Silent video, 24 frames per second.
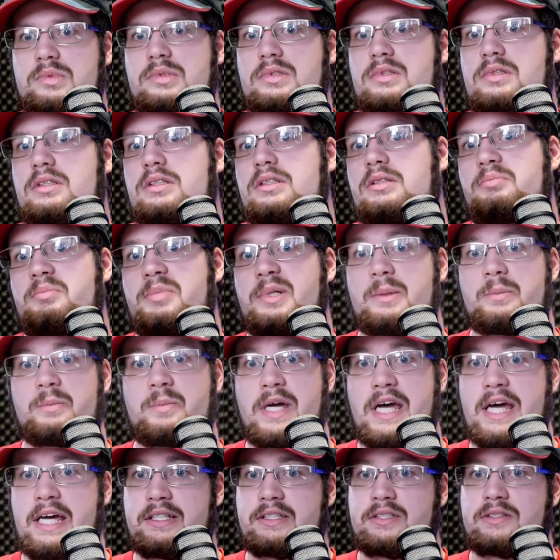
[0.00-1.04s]
the big
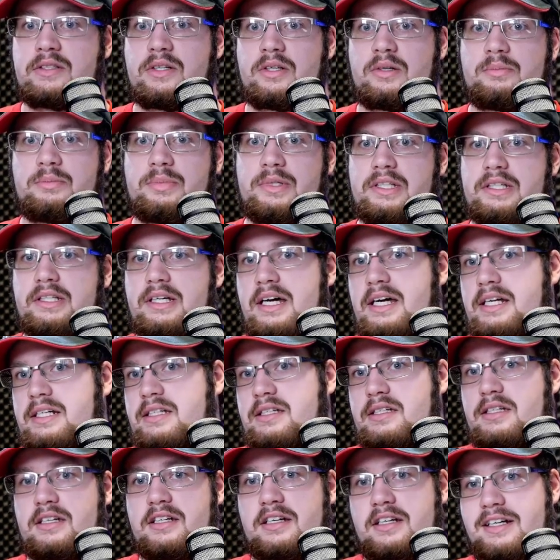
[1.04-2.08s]
bad's going to be.
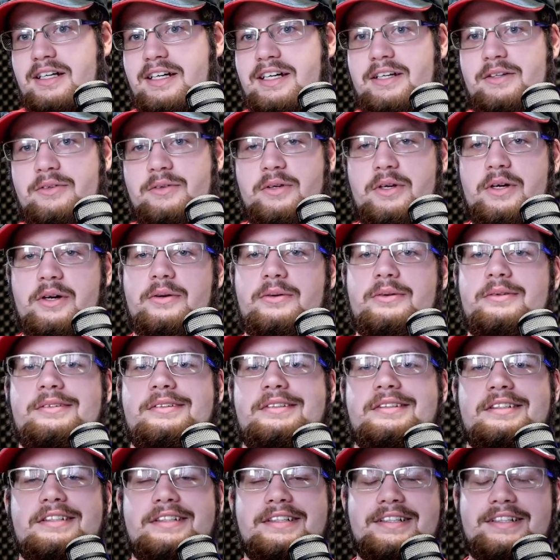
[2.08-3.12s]
I don't know.
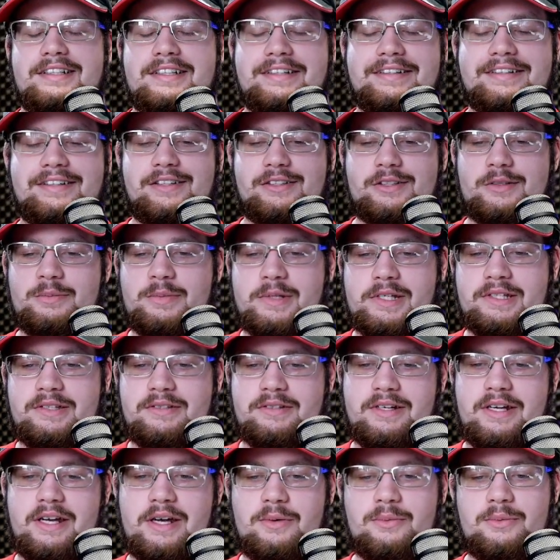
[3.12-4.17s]
It all depends
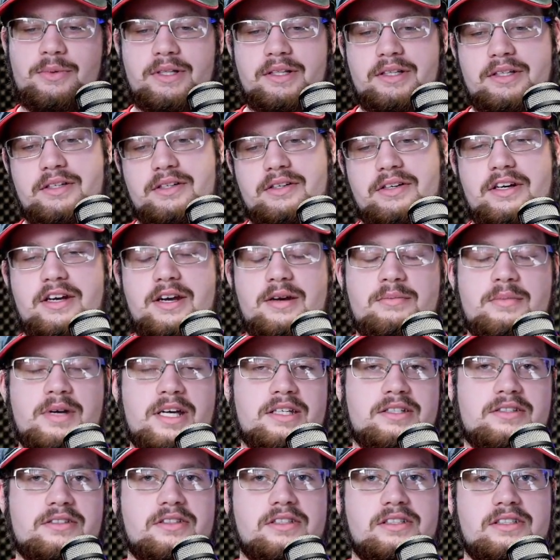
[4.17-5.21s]
on how willing your game
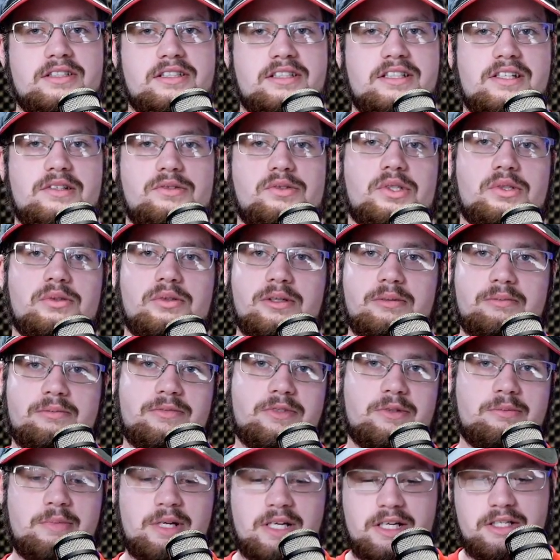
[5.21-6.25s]
master is to give you
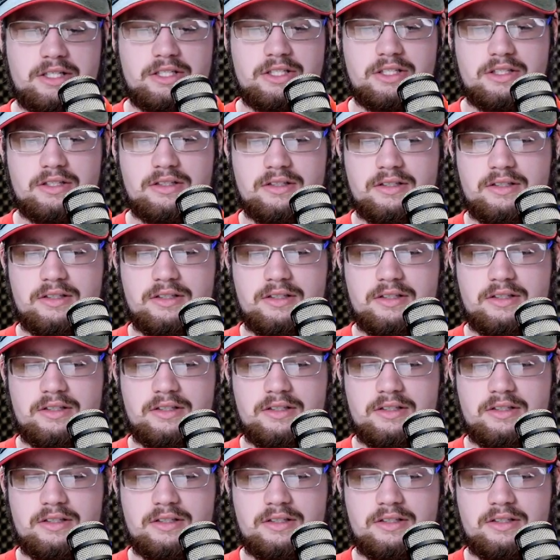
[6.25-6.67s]
information.